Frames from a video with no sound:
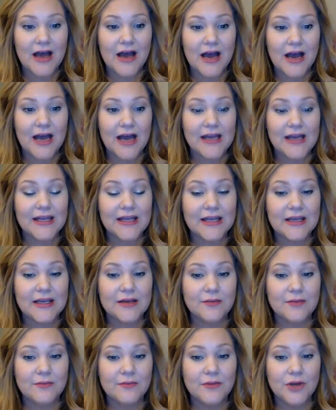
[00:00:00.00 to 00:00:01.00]
I
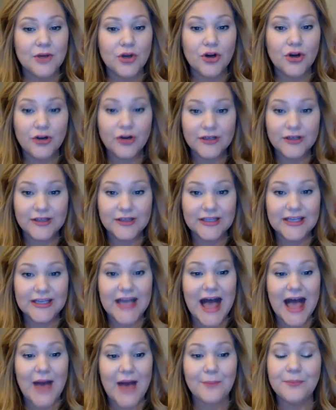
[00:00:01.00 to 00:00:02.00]
am
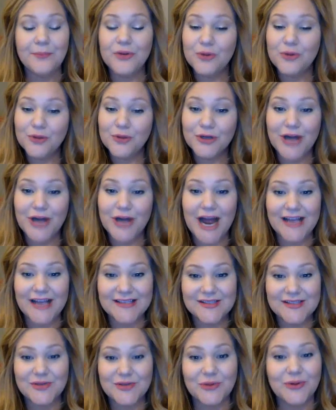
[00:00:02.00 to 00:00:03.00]
currently at Buhler High
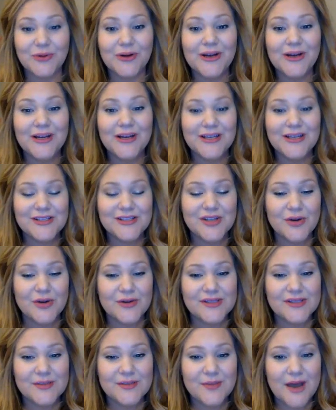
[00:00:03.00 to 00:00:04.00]
School. So
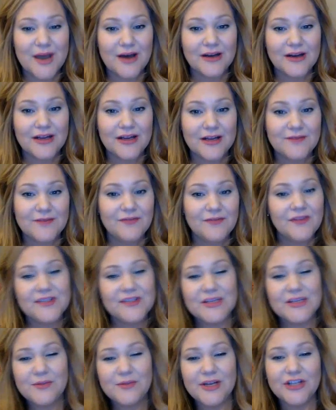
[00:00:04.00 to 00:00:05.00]
it's about a
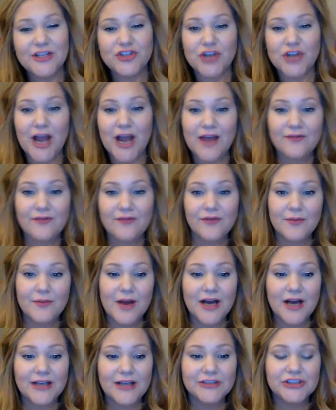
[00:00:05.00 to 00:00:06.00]
15-minute drive from
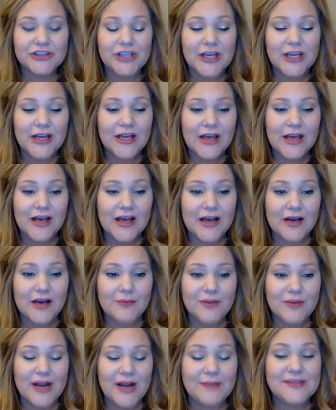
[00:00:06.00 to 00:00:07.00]
Hutch,
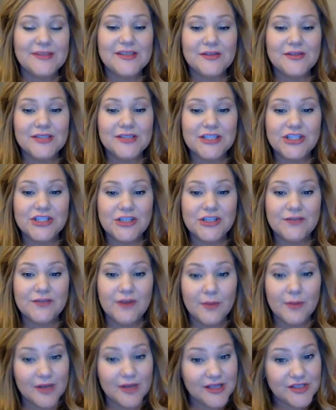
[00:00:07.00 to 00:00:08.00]
but I'm still teaching
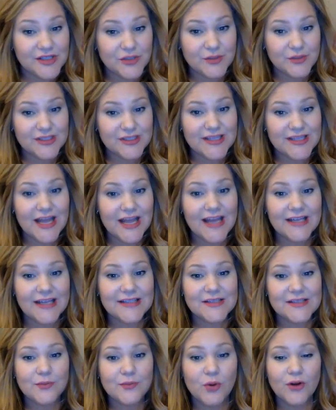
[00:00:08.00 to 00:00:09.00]
family consumer
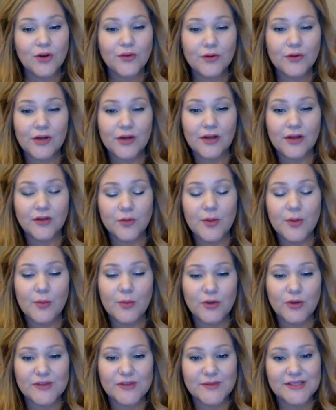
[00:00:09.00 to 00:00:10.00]
science, a little bit
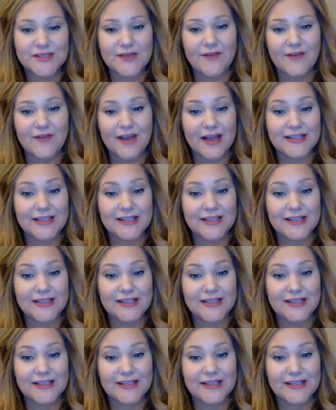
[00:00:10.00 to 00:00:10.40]
more specific.